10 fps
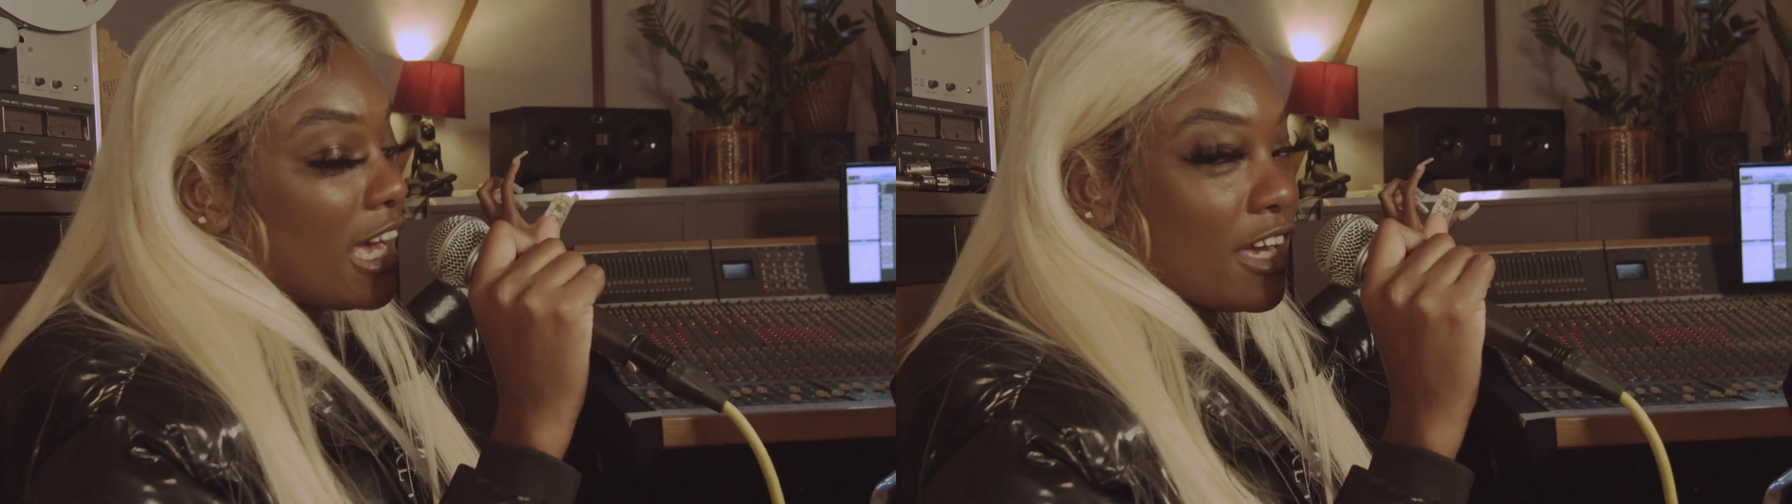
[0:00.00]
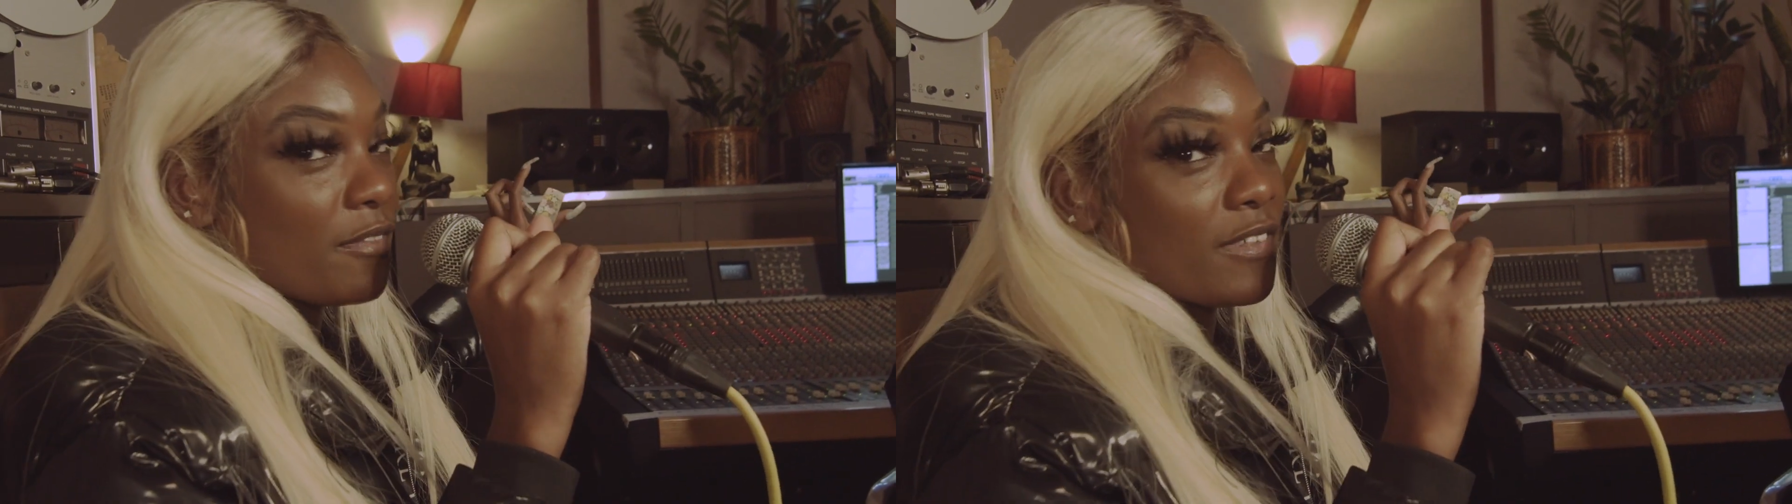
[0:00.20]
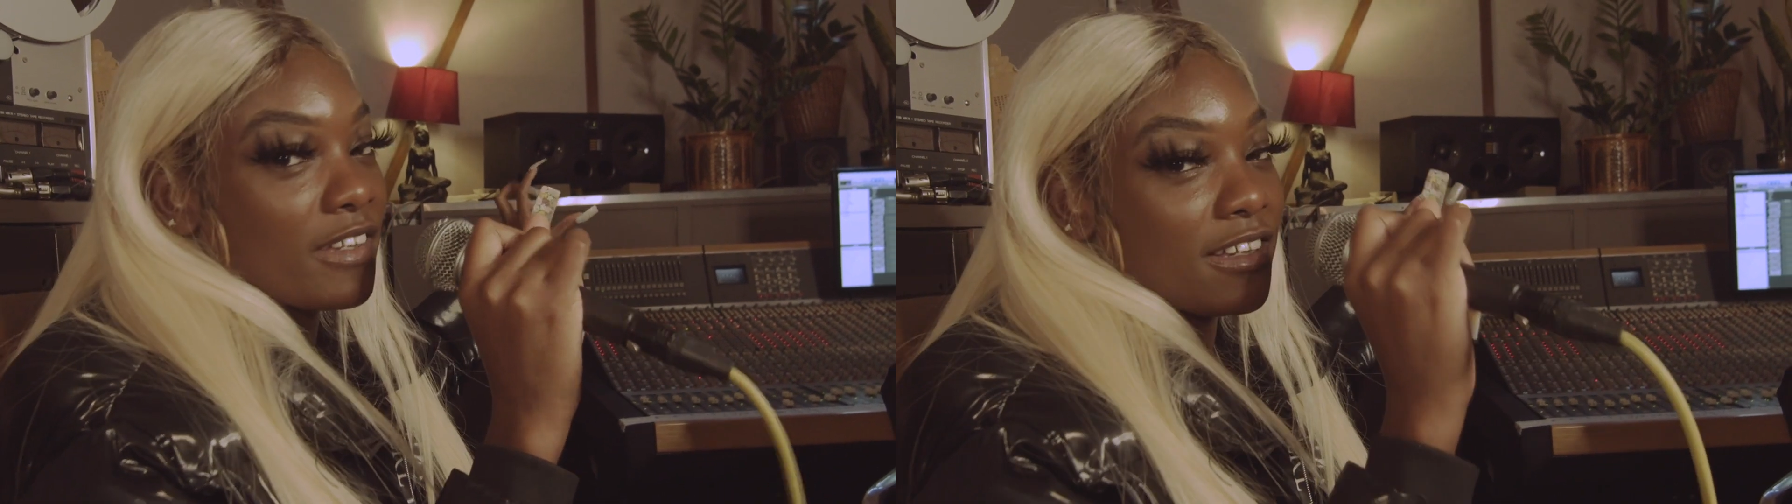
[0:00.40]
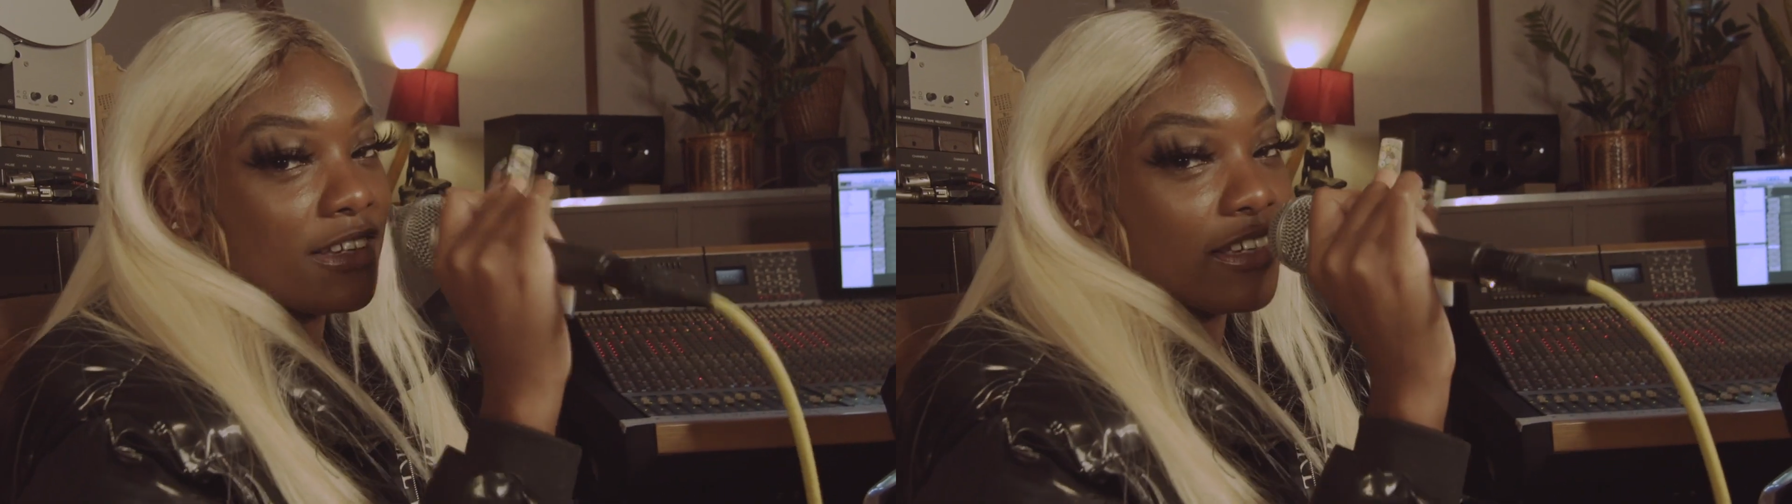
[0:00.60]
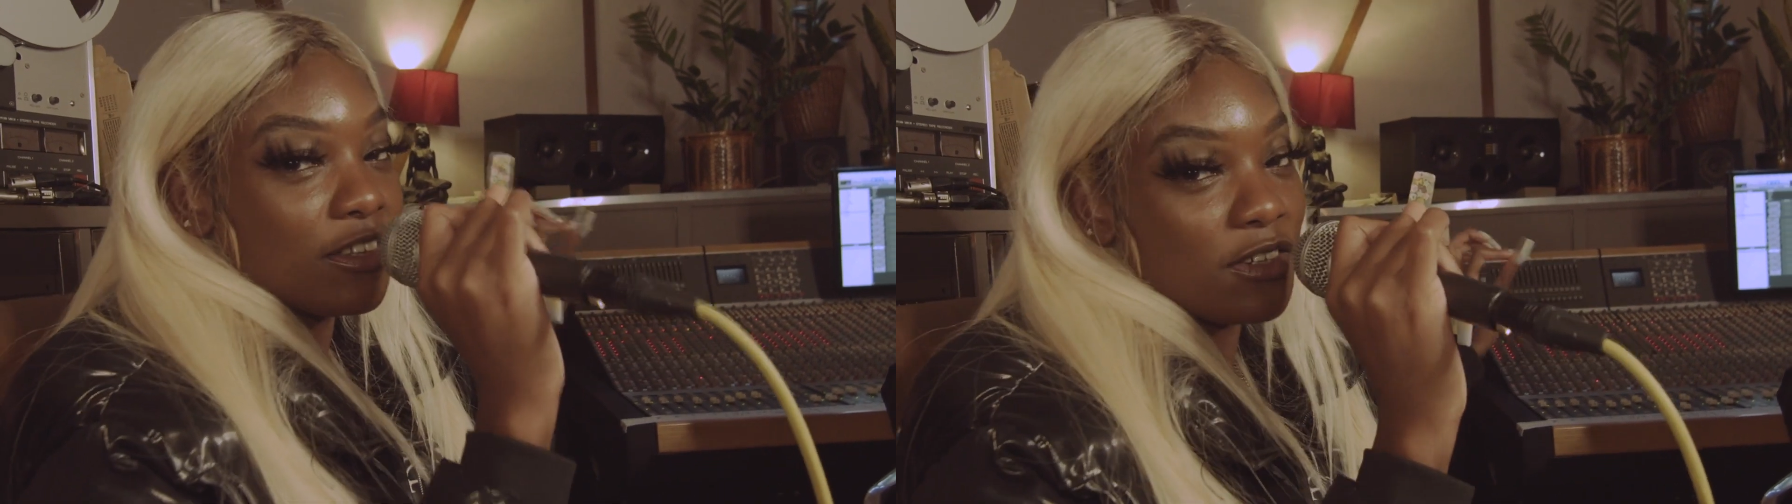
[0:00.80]
have
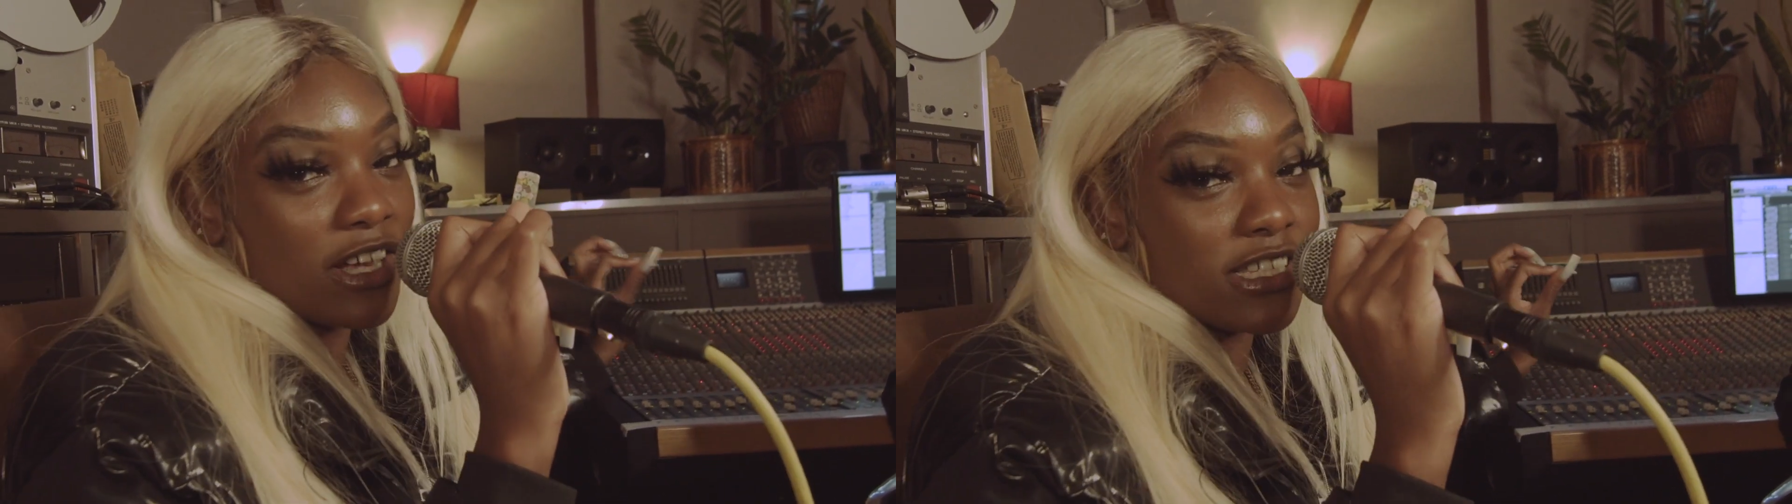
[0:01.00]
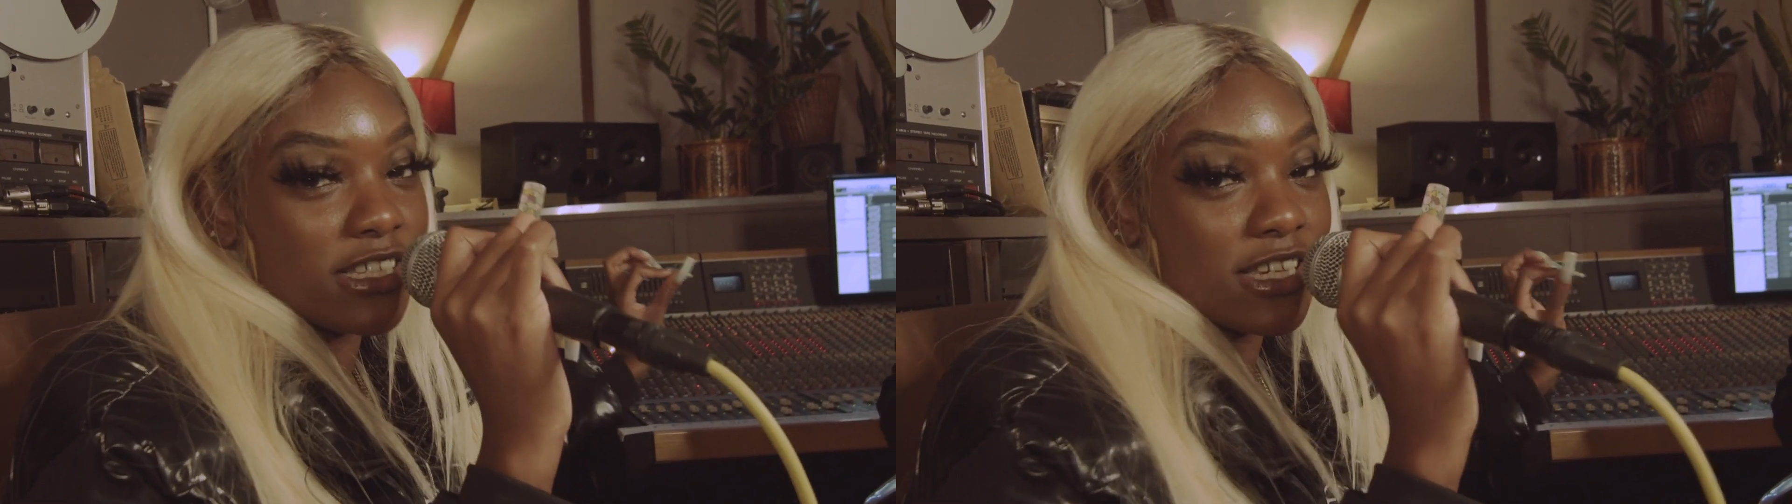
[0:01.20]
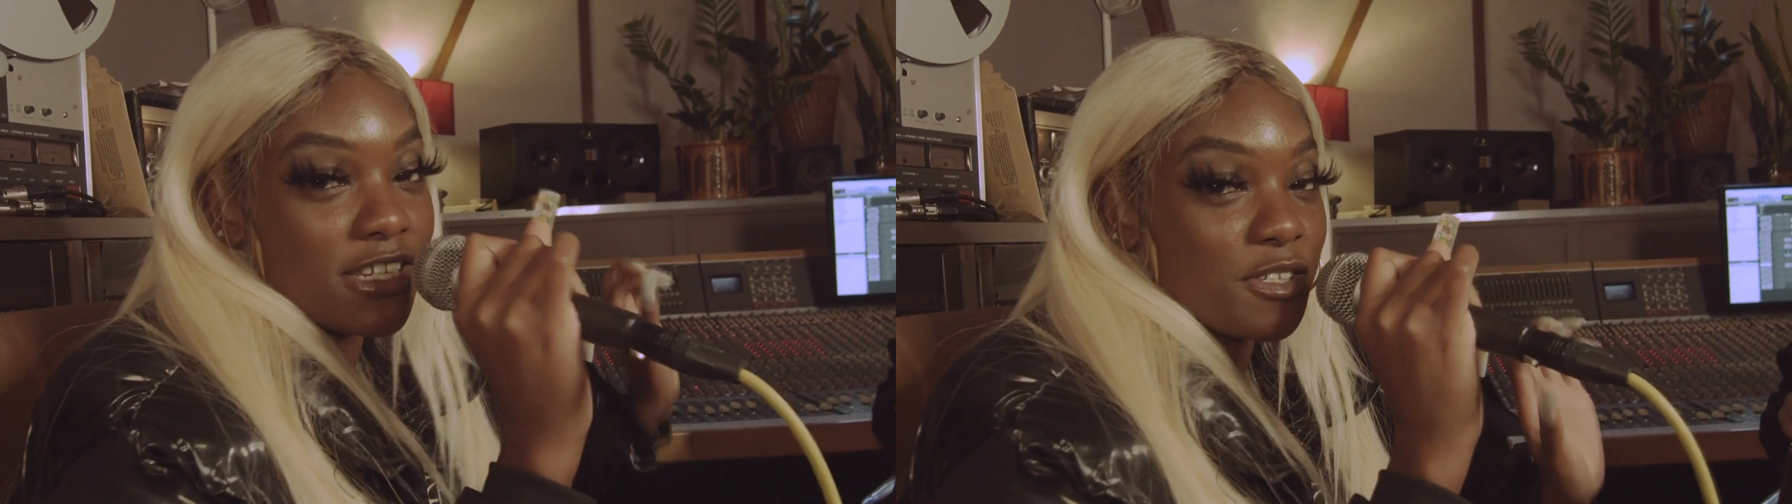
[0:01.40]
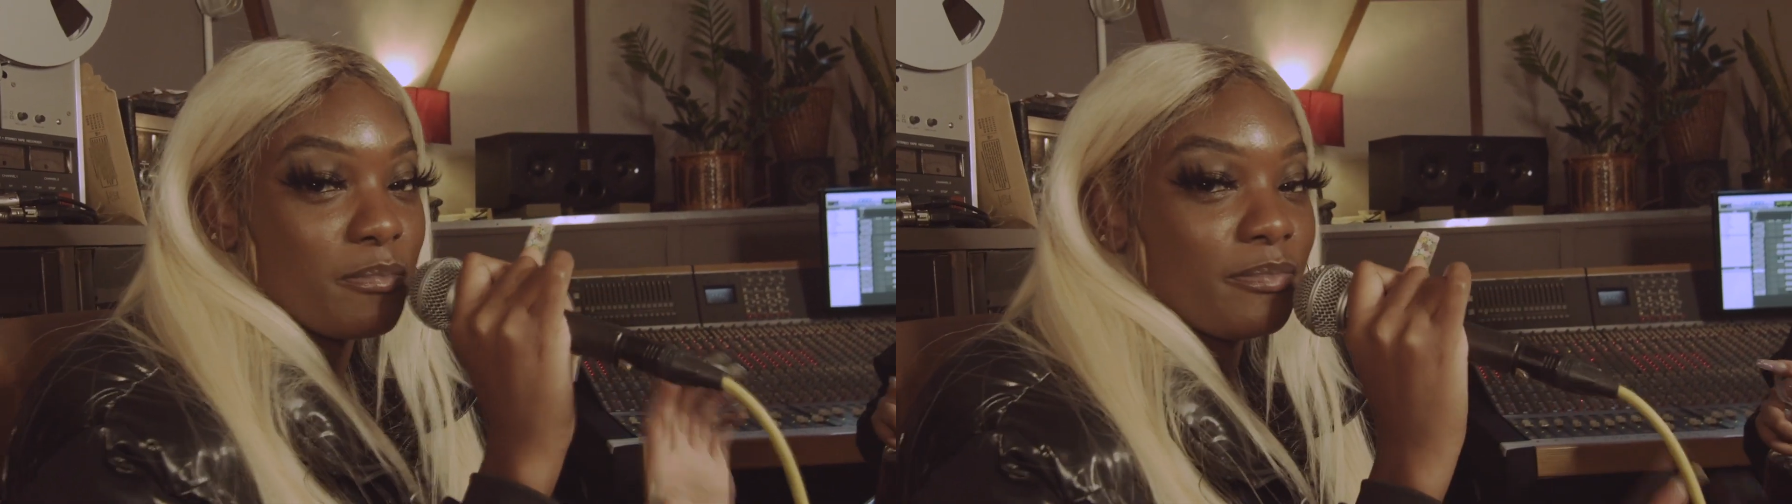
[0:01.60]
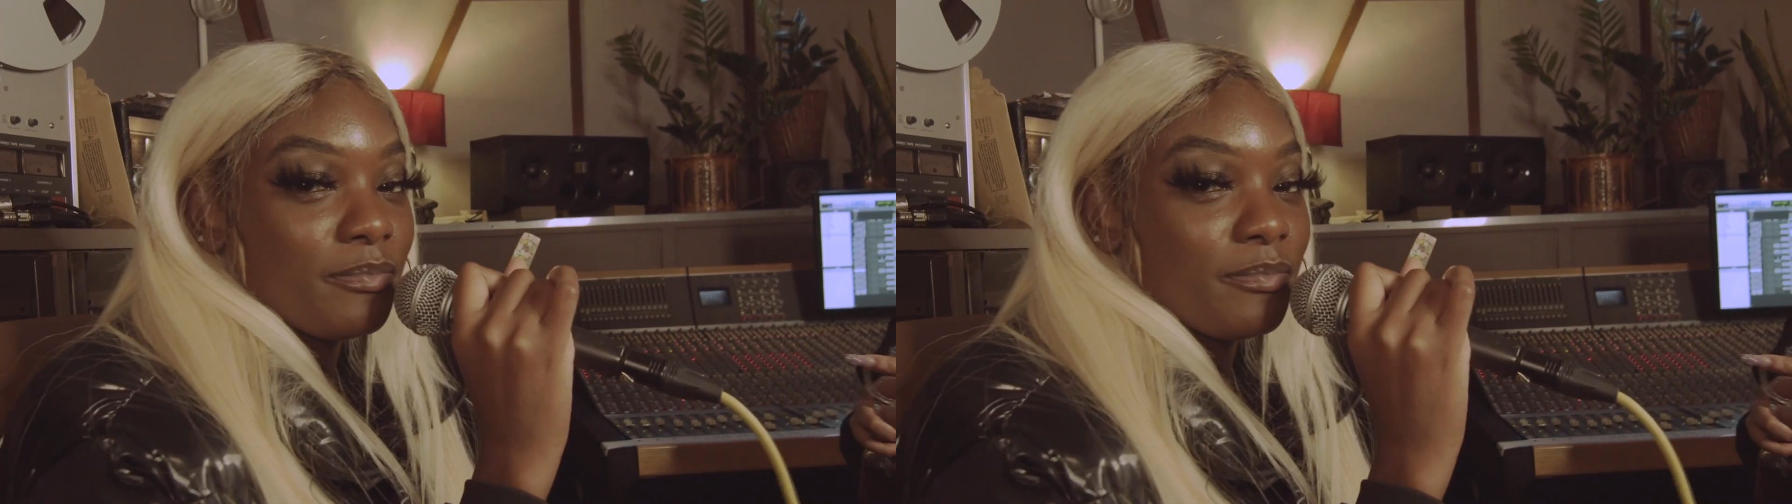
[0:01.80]
in the United Kingdom.